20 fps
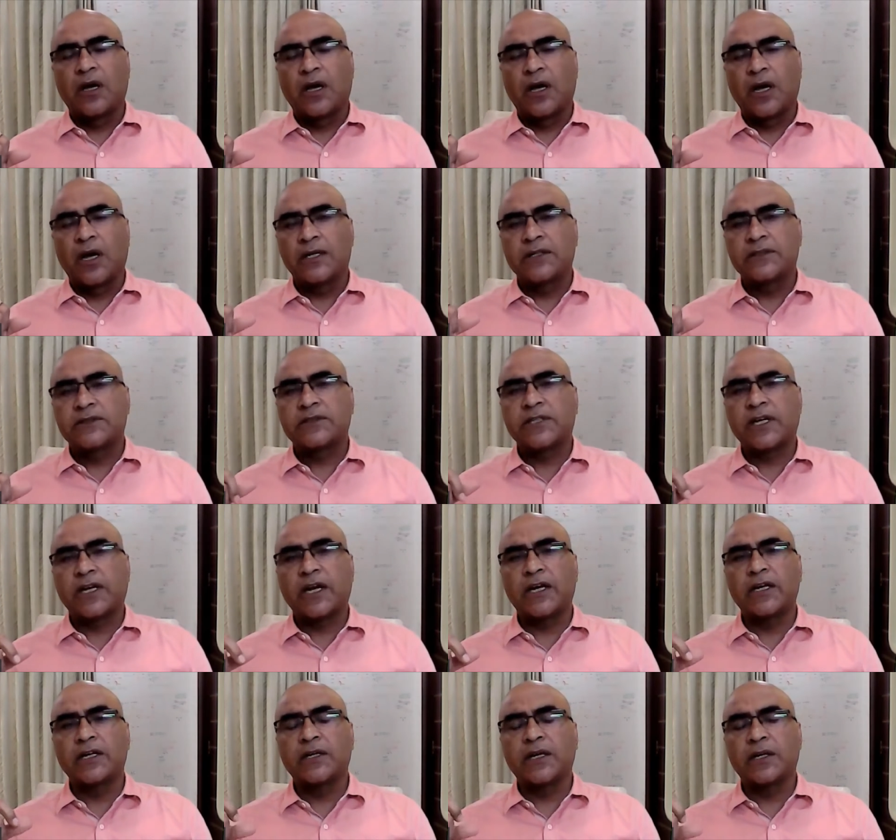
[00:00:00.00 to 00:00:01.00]
And
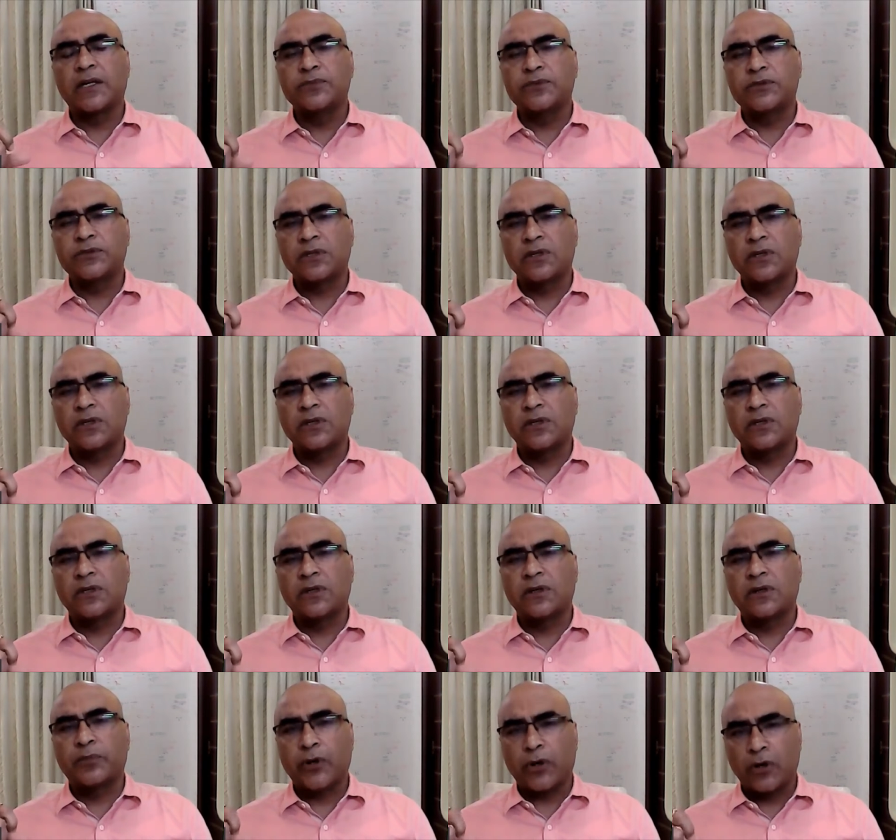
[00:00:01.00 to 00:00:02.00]
second comes,
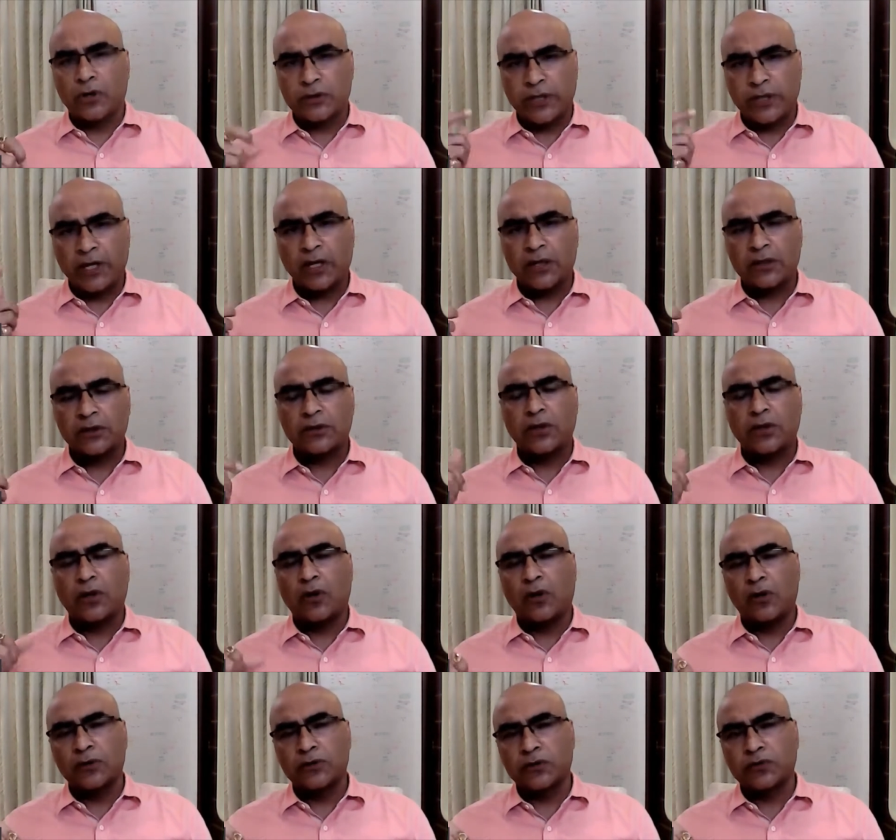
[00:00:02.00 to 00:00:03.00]
because they are the
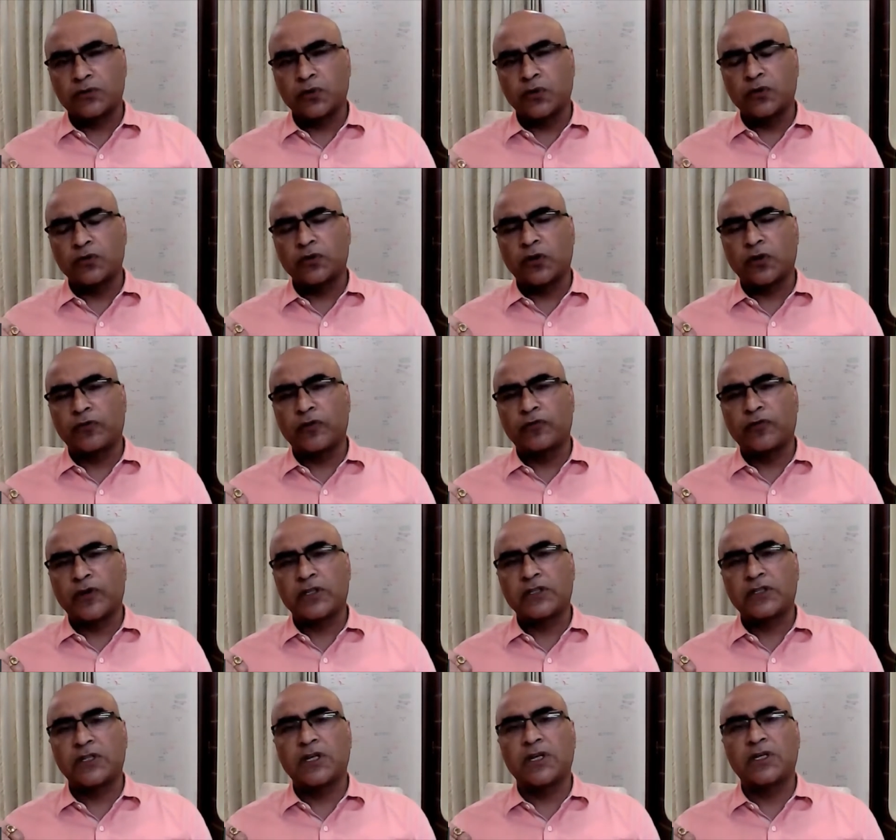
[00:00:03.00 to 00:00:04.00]
also source of
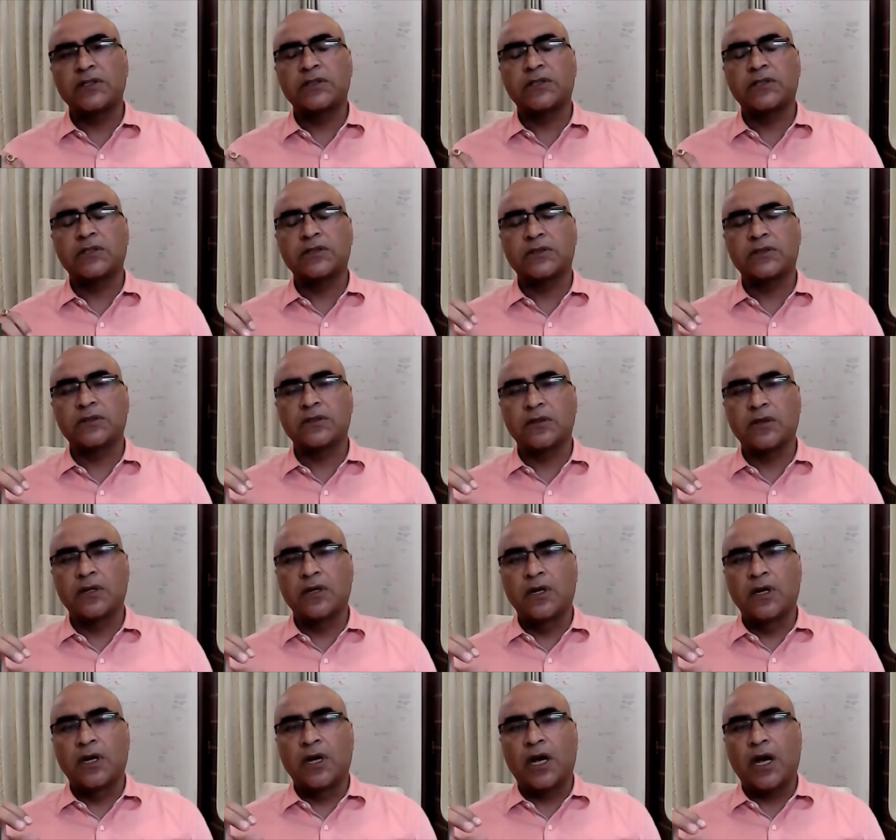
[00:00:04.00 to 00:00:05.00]
infection, and
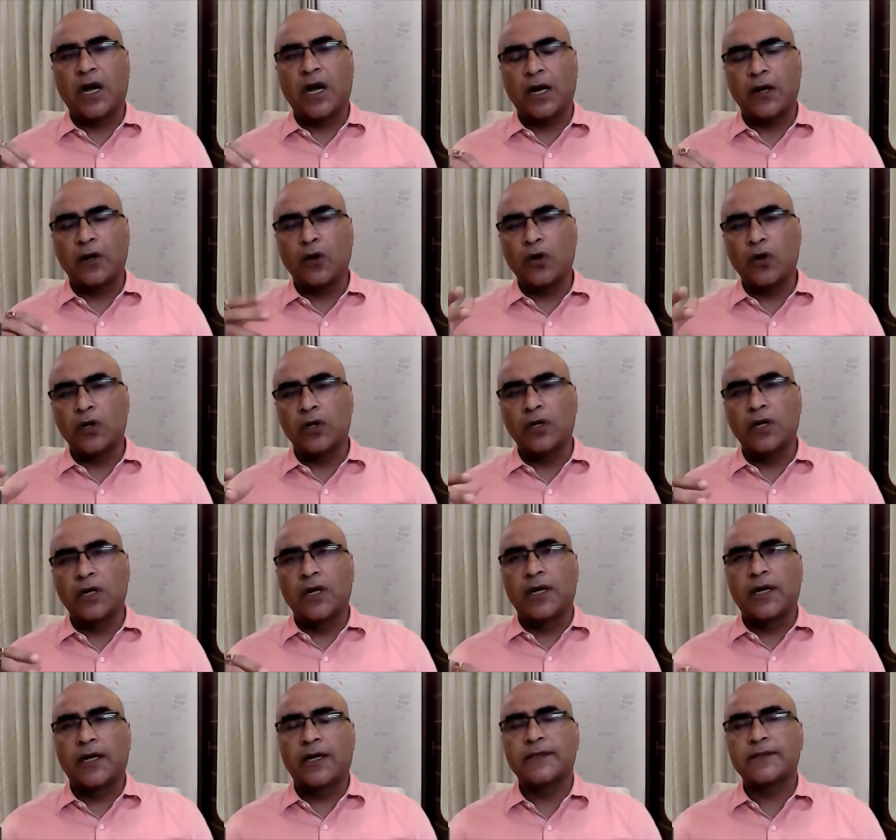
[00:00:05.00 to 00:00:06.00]
add-on
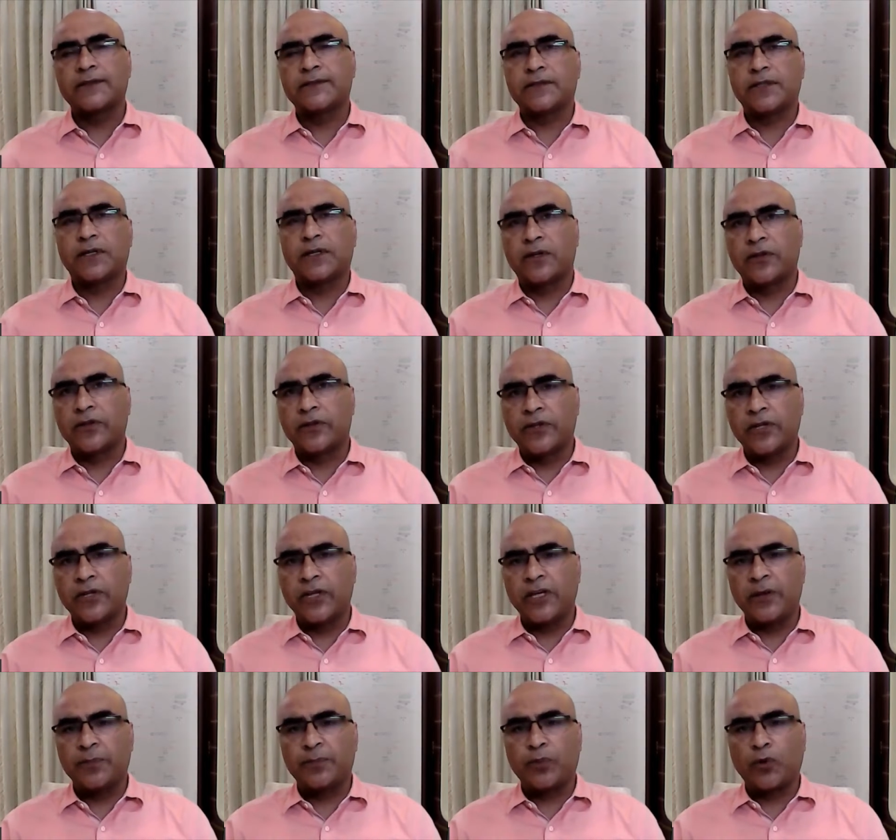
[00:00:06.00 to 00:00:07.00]
is
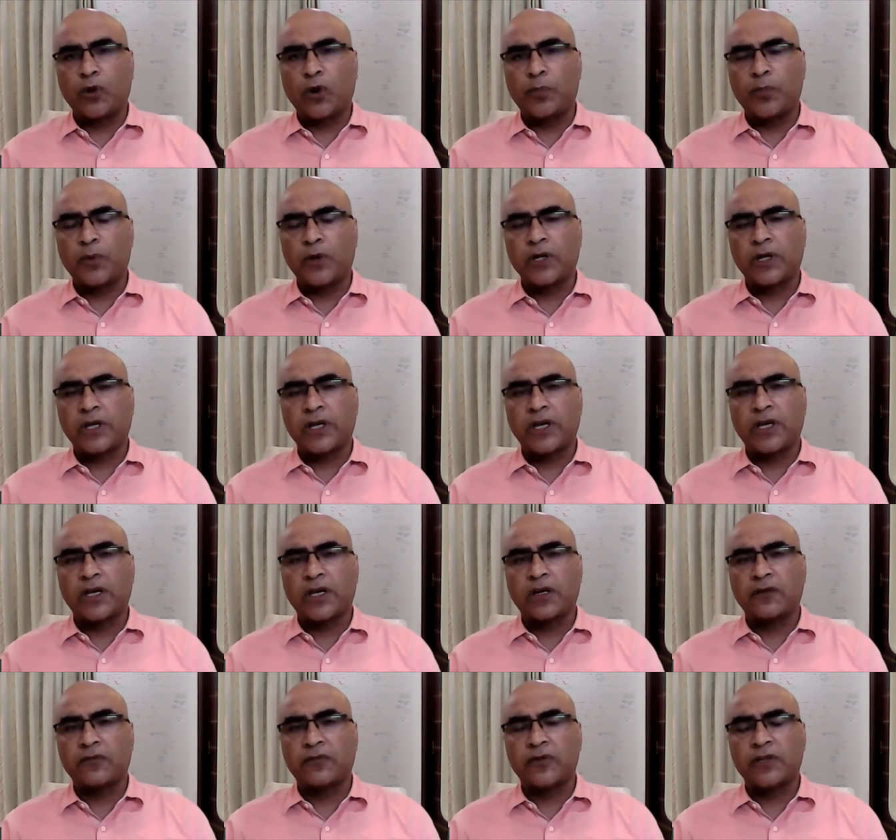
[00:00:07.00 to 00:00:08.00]
the proper care
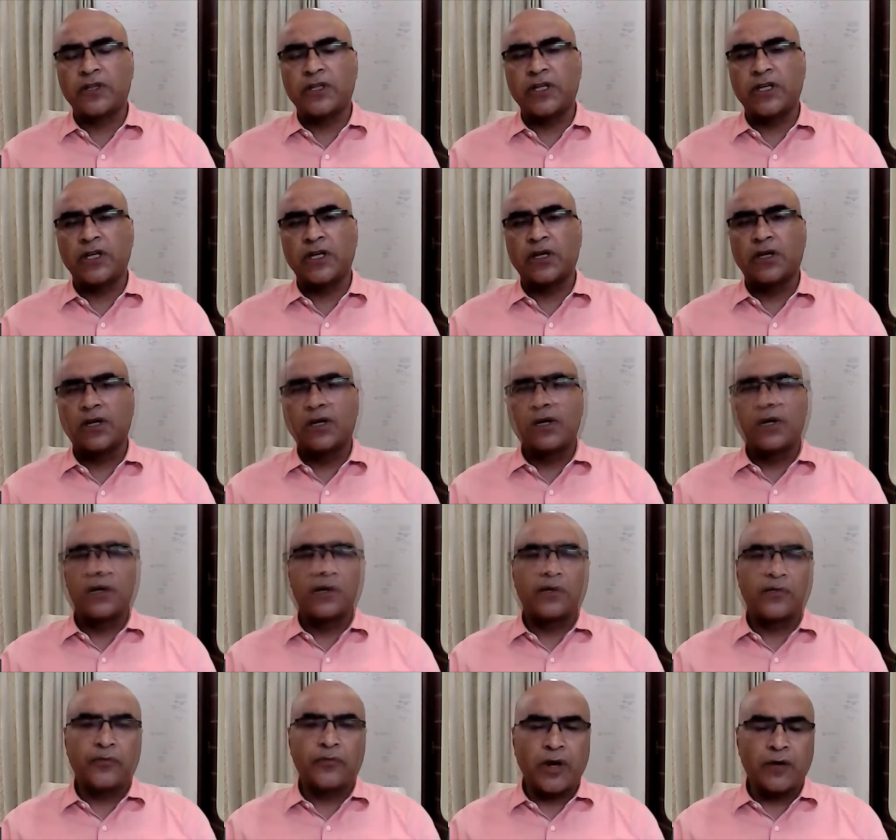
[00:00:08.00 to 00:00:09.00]
with the,
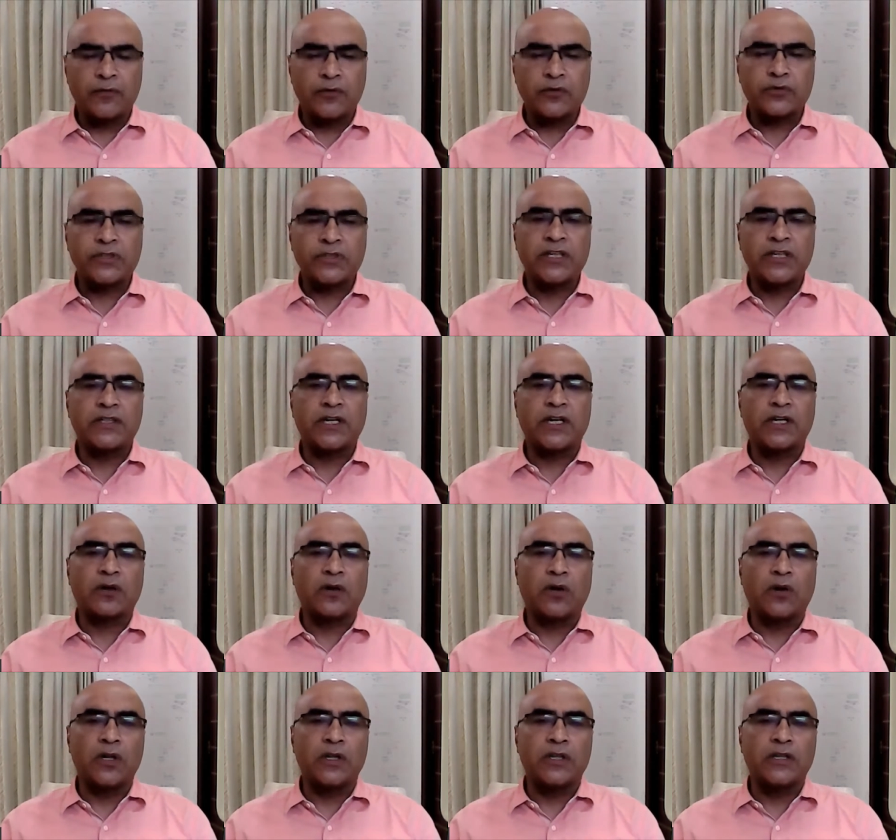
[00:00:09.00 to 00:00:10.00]
we have to see that
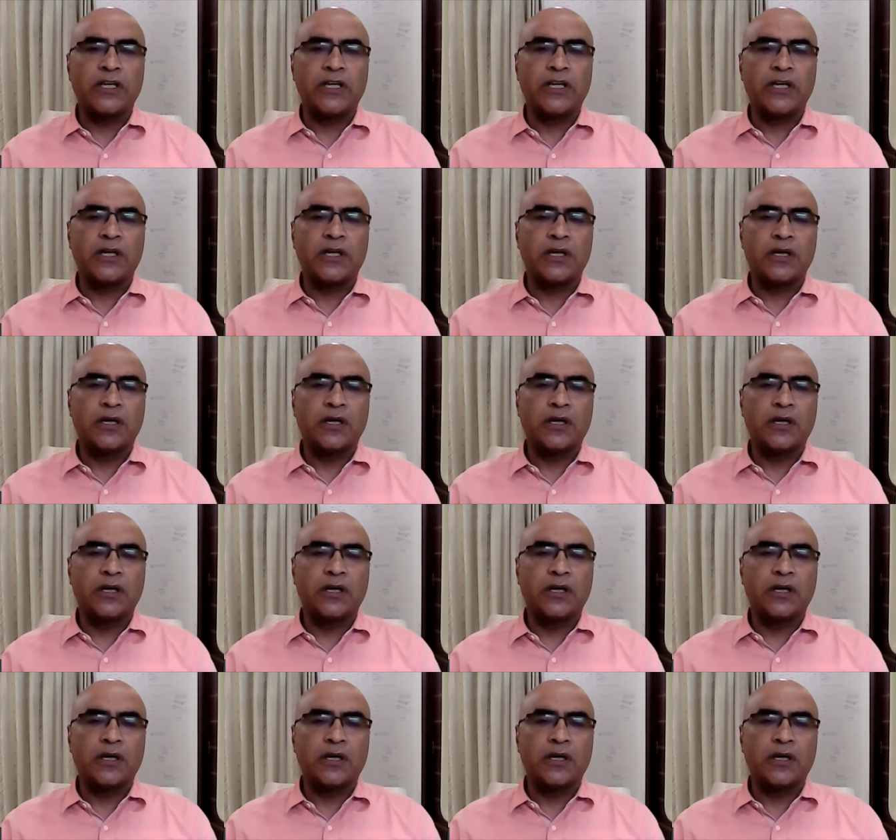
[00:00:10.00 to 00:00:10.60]
all the